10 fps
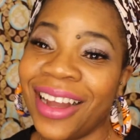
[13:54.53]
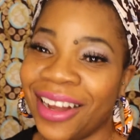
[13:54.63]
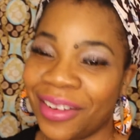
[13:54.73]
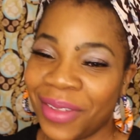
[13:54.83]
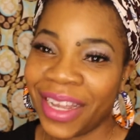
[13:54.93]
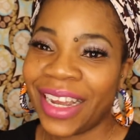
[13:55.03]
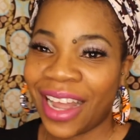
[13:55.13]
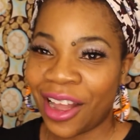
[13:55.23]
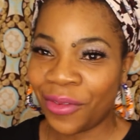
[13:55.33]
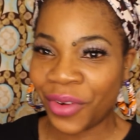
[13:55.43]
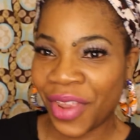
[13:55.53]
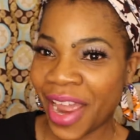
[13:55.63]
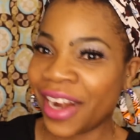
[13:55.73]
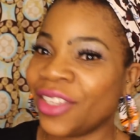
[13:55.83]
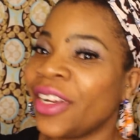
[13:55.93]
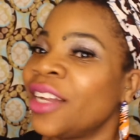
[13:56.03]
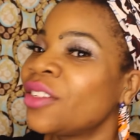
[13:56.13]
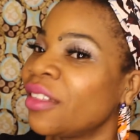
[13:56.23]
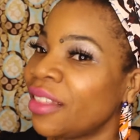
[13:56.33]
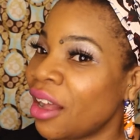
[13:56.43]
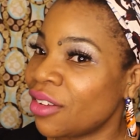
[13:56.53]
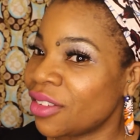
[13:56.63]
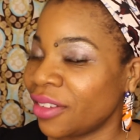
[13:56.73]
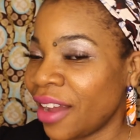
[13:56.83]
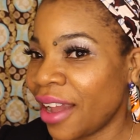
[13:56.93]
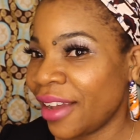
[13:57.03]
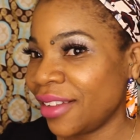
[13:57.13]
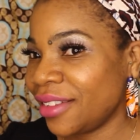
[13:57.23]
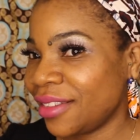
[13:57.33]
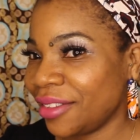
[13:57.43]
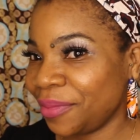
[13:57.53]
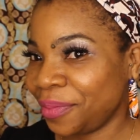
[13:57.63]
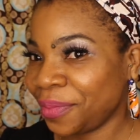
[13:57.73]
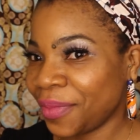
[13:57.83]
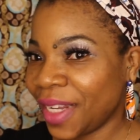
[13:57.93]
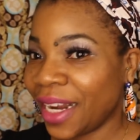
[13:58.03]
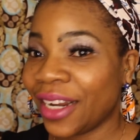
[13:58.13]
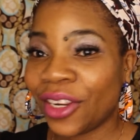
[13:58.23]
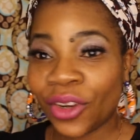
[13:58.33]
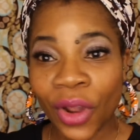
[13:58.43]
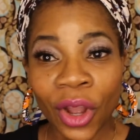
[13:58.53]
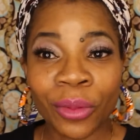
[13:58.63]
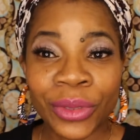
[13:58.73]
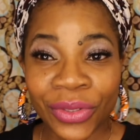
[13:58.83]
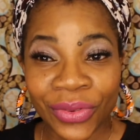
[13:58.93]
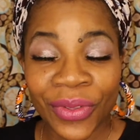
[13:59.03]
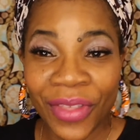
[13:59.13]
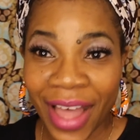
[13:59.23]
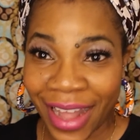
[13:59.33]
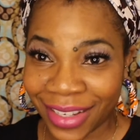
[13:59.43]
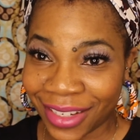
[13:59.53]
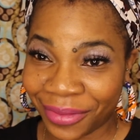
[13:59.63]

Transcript: I'm like halfway there. I need to get to 1,000 guys, and I need your help to do that.